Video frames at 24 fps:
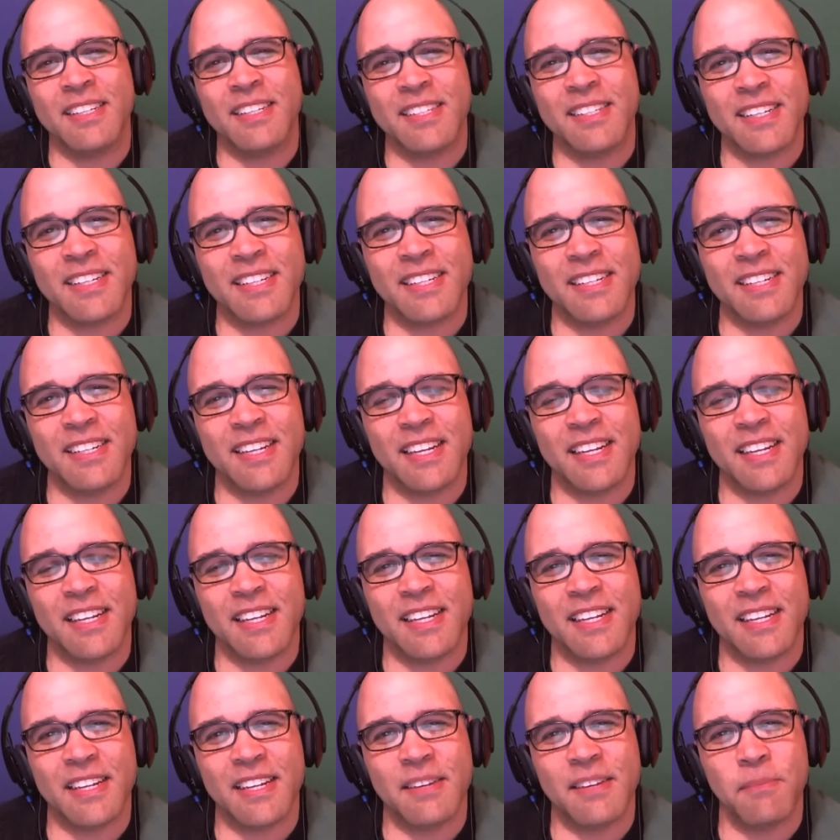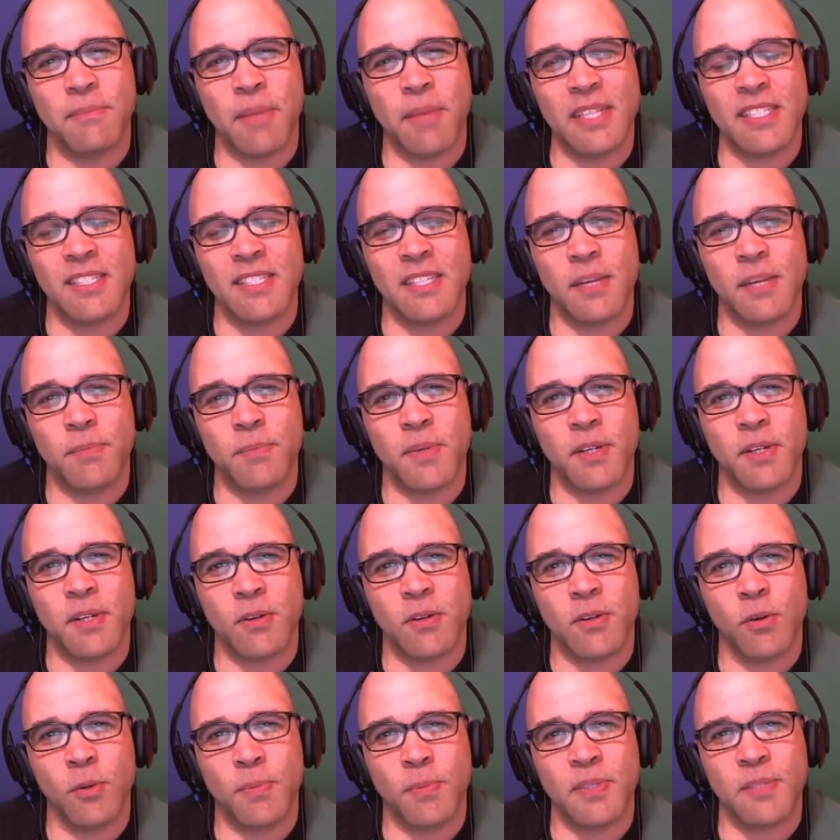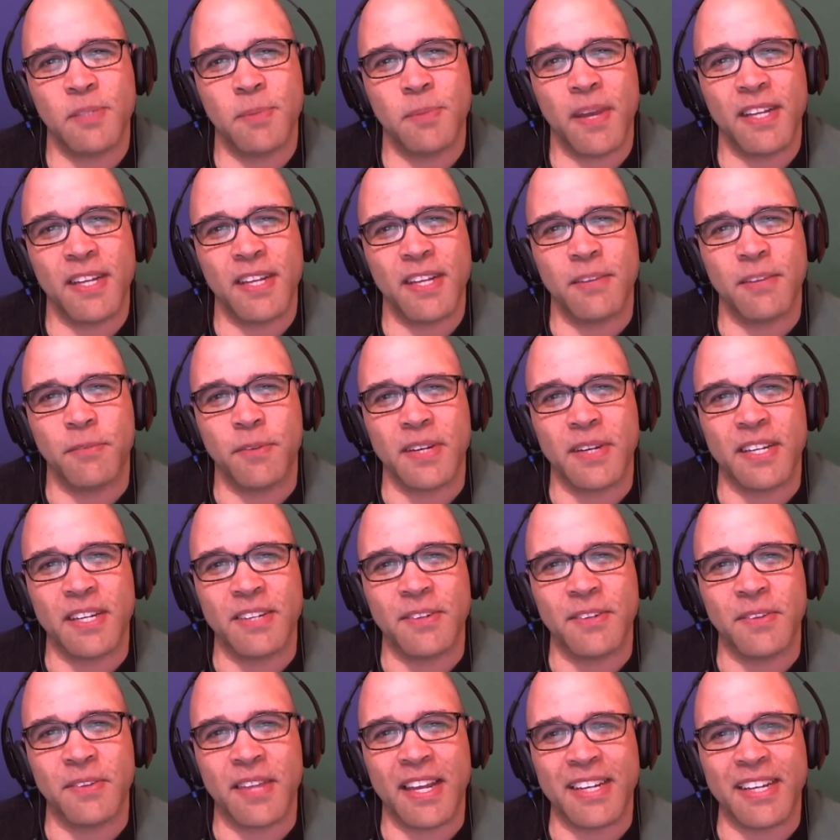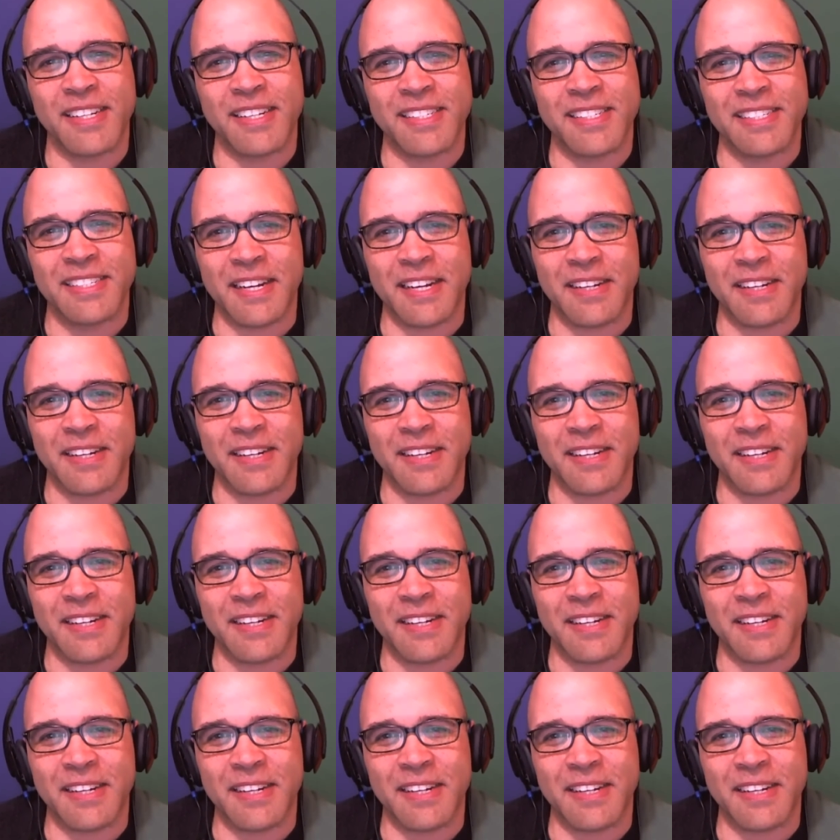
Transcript: it messes up your whole perspective when you do that, doesn't it?